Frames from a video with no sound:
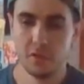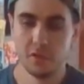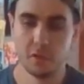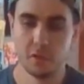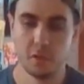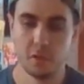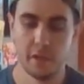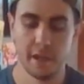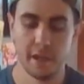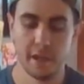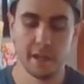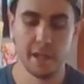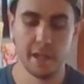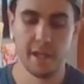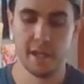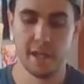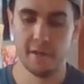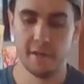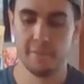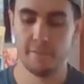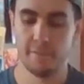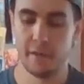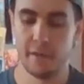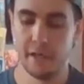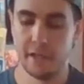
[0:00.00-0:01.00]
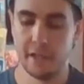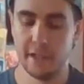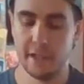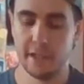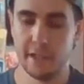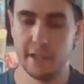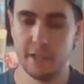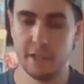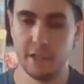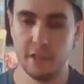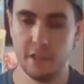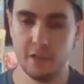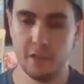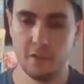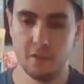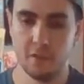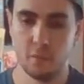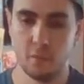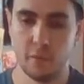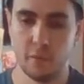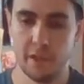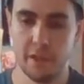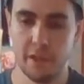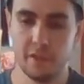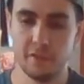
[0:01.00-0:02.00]
So I have my
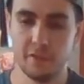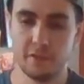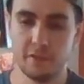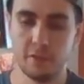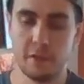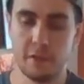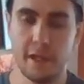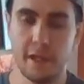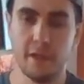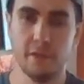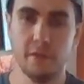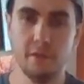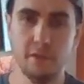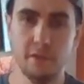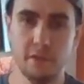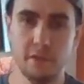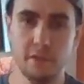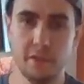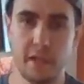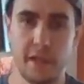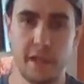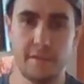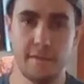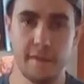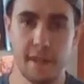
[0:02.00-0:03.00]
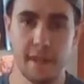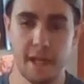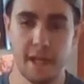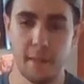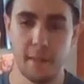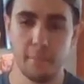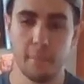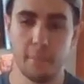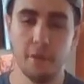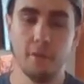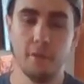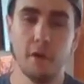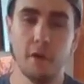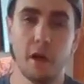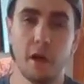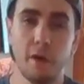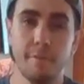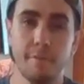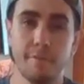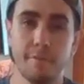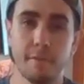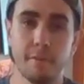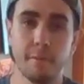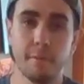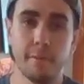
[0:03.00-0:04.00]
rings around, and then I built
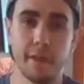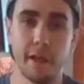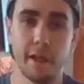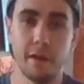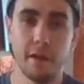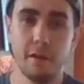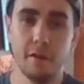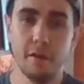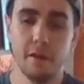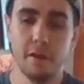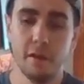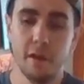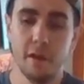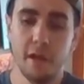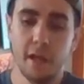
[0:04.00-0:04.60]
up from there.